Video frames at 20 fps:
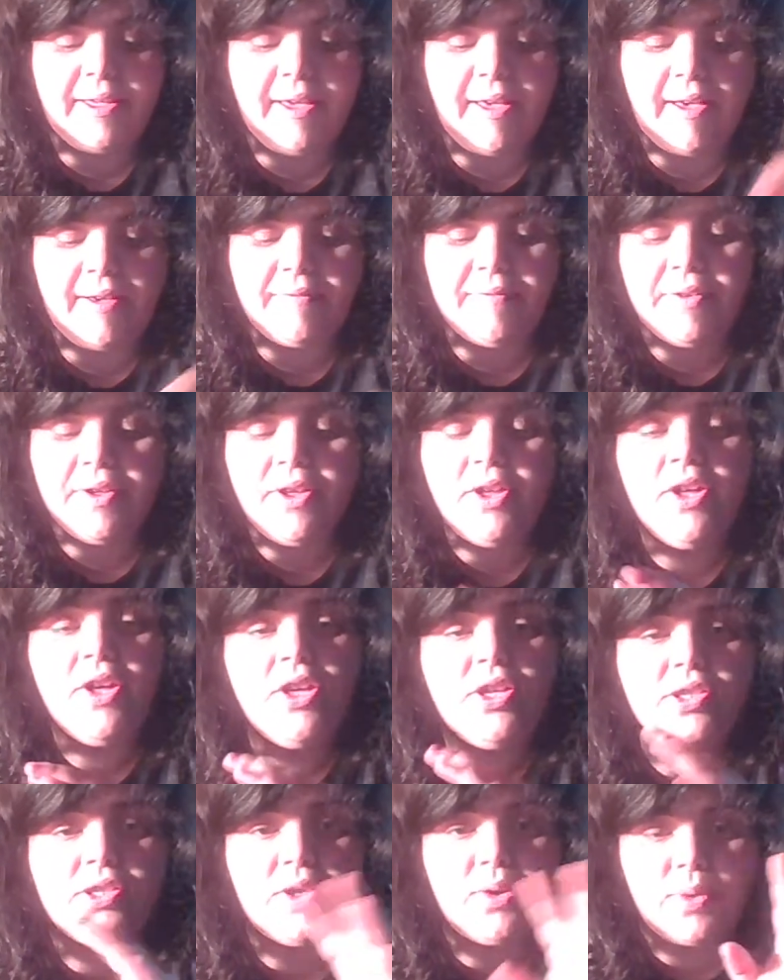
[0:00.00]
have,
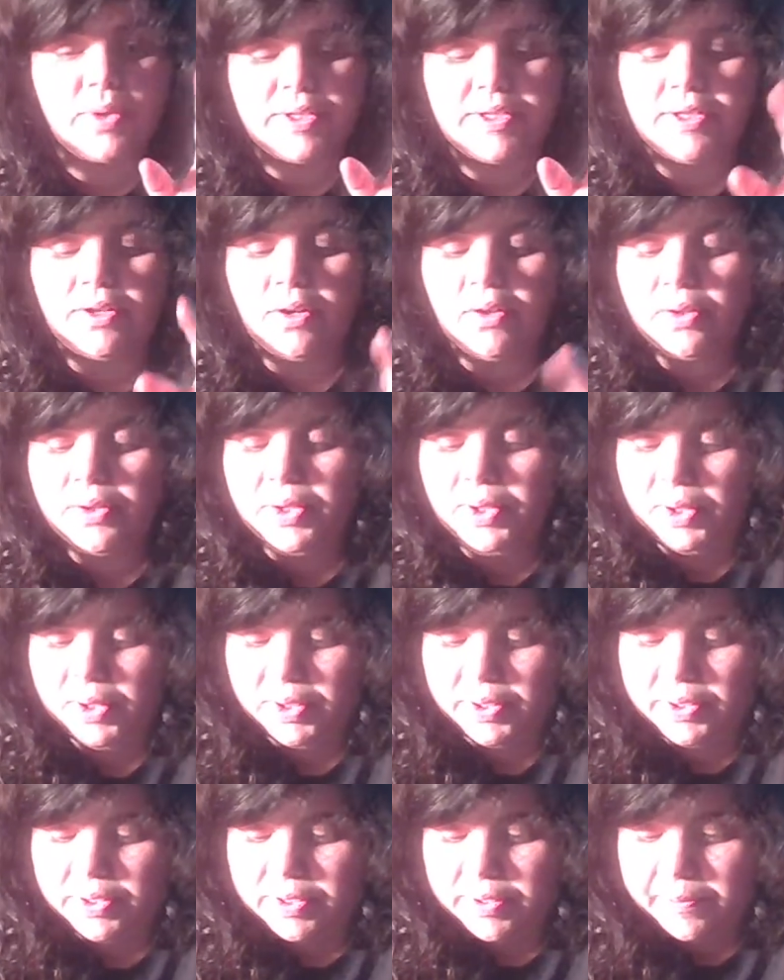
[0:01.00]
so it's all
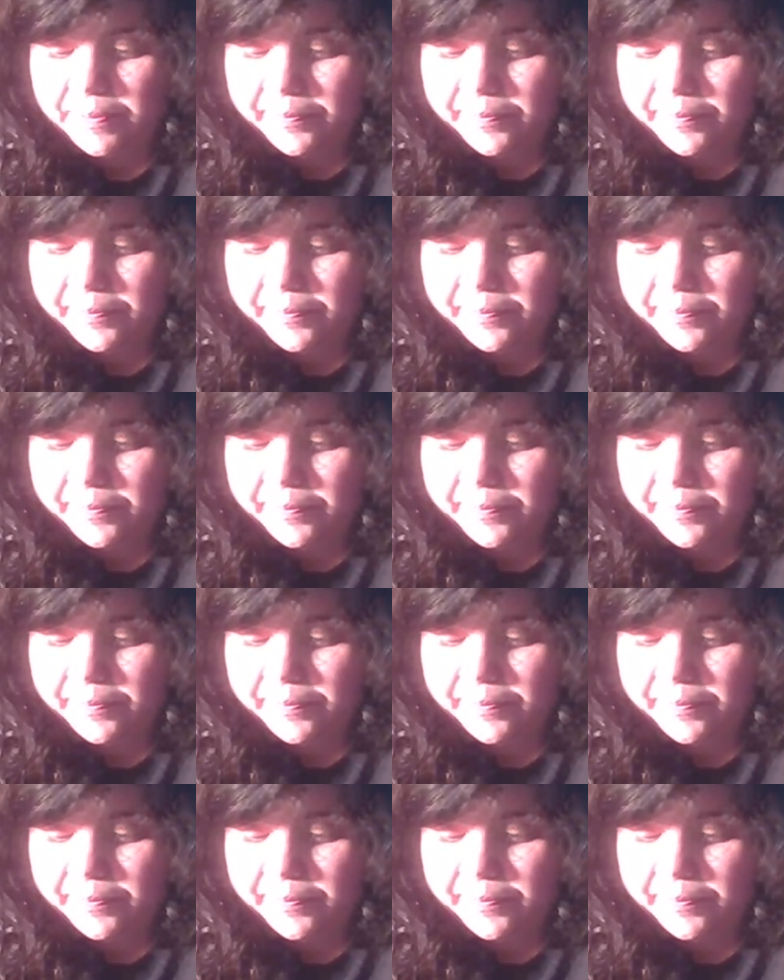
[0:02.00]
good.